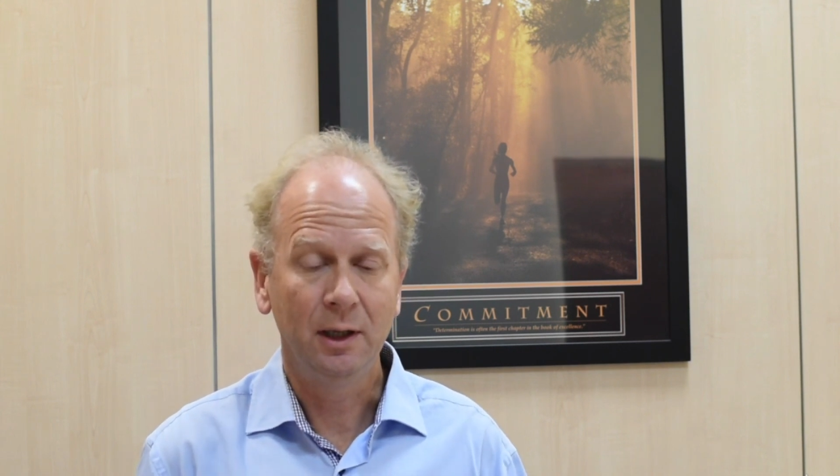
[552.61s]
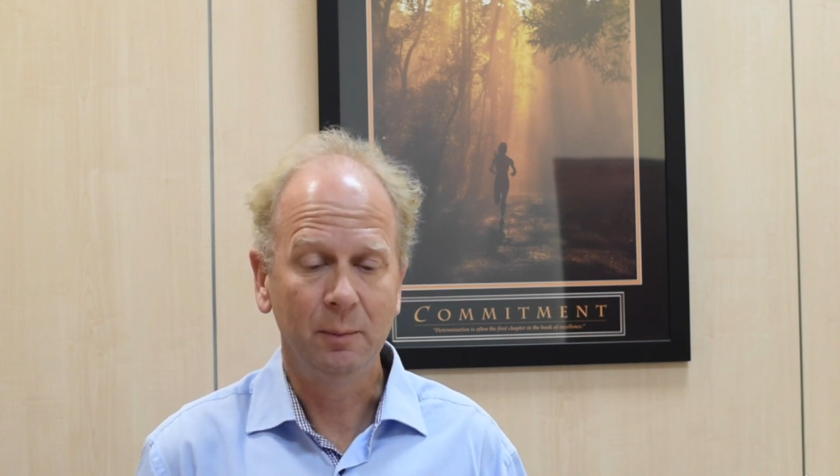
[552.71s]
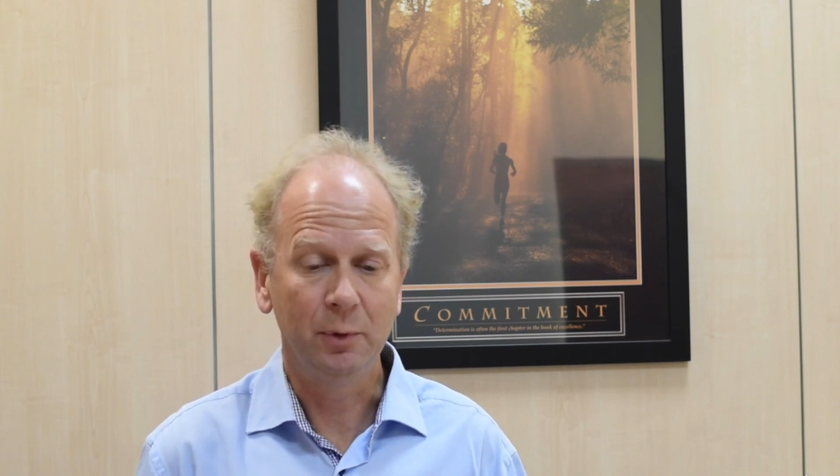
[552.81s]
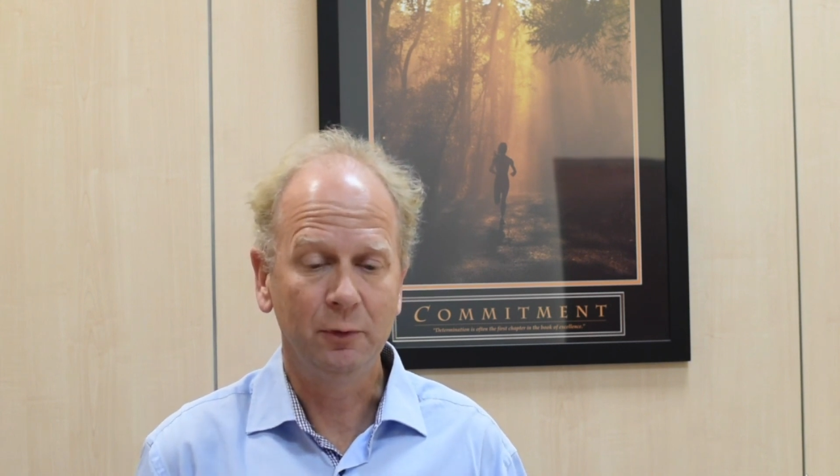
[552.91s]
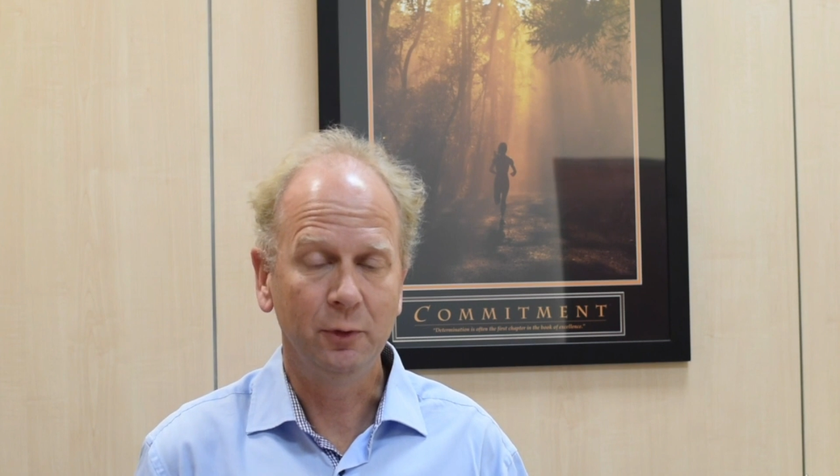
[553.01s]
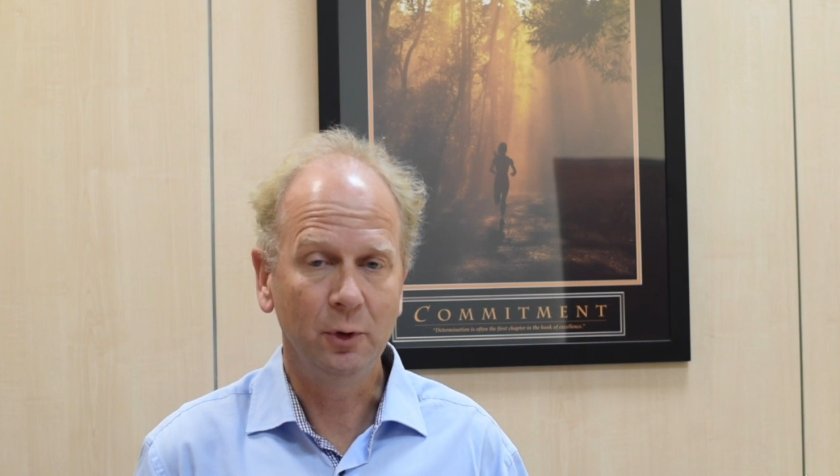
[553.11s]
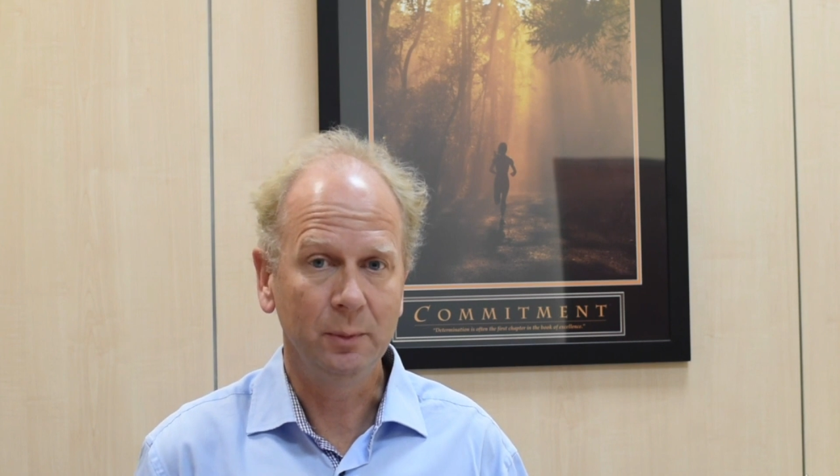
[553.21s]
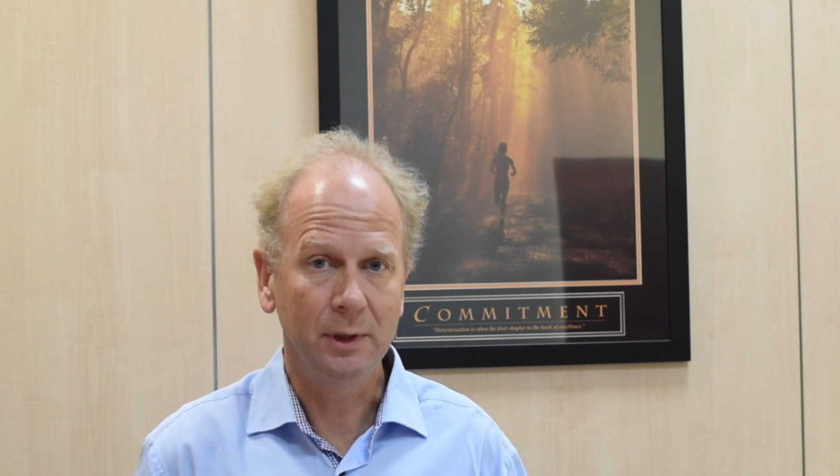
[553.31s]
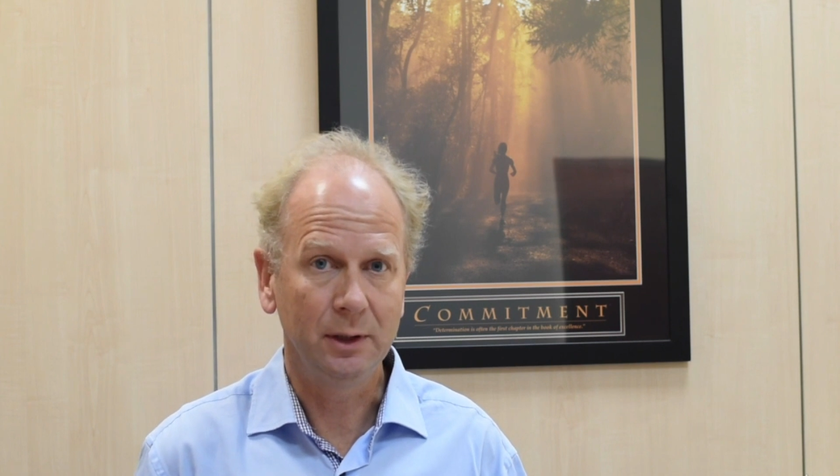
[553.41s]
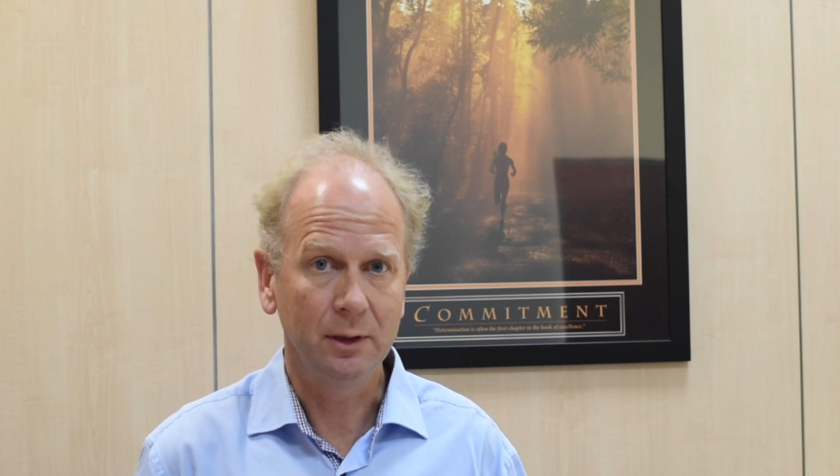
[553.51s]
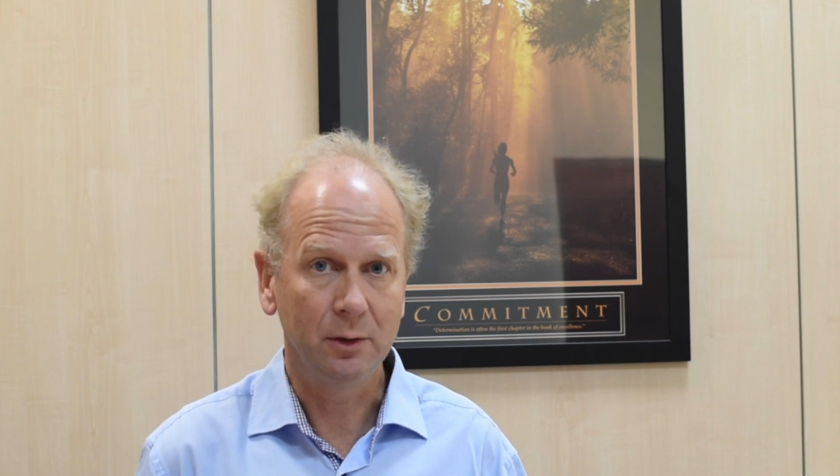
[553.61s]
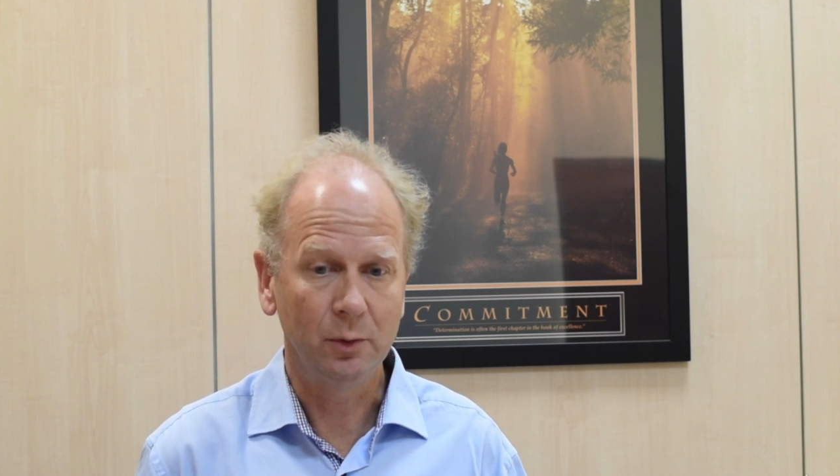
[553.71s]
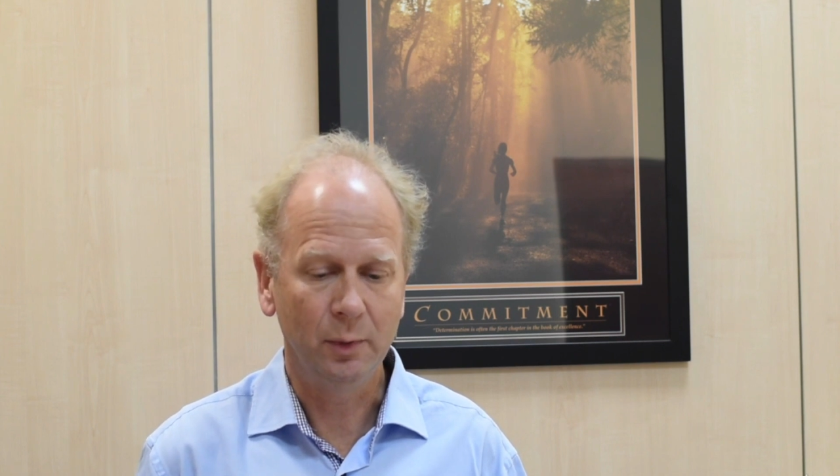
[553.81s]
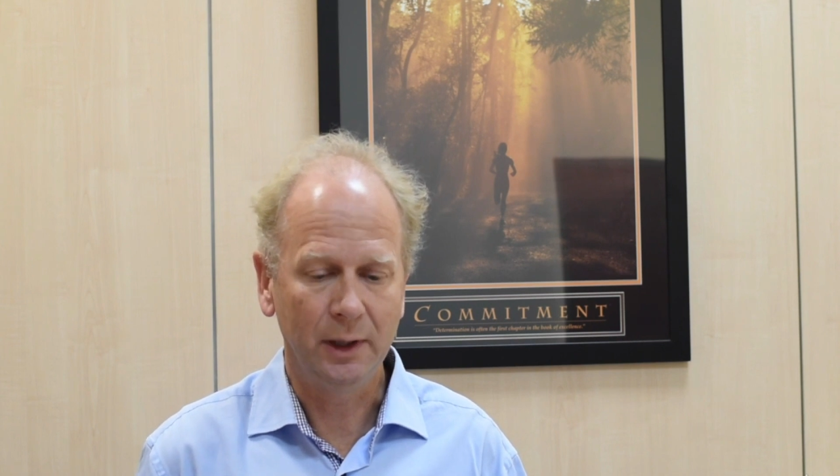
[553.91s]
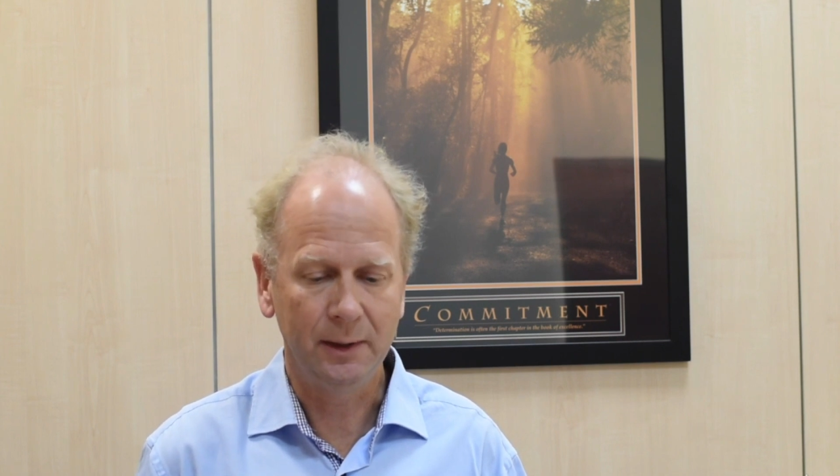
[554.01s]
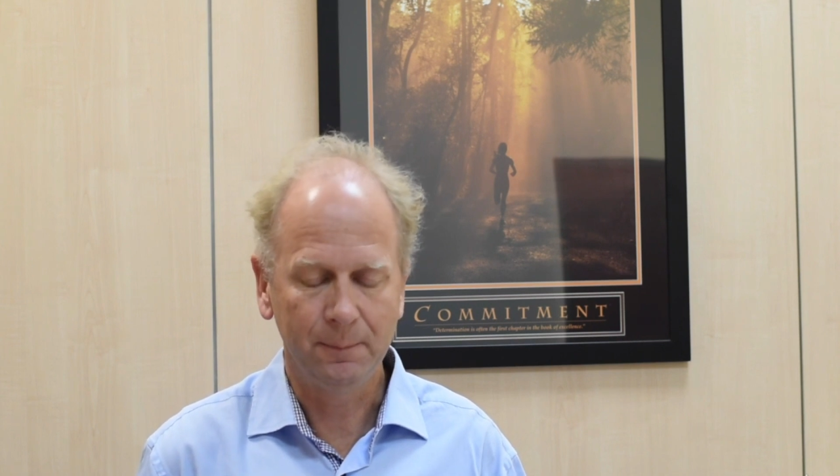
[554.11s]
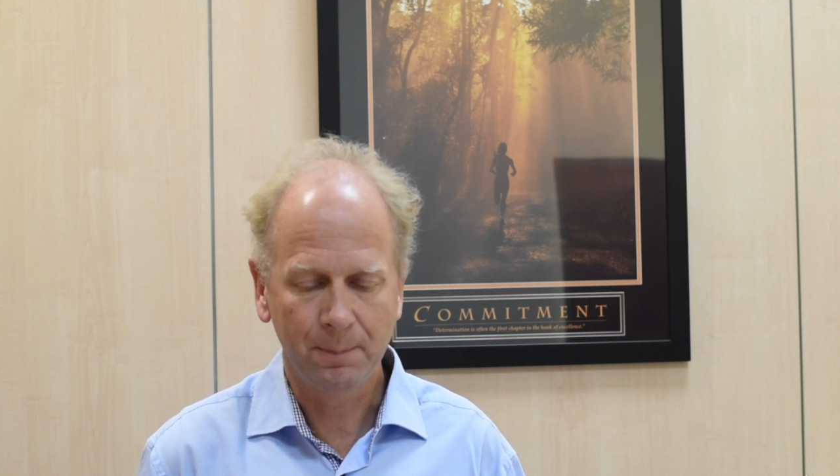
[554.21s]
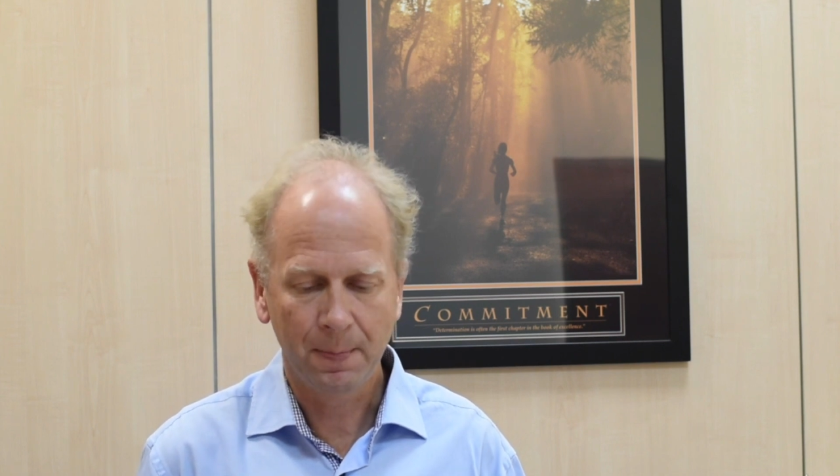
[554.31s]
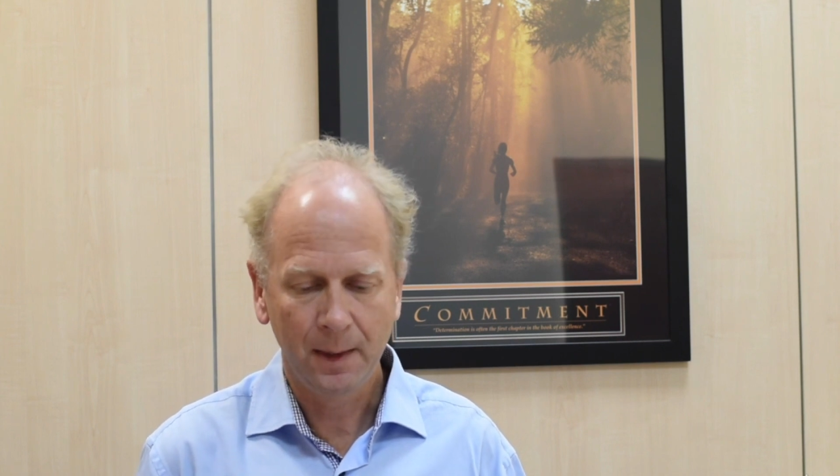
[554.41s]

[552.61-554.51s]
and performed in a good way.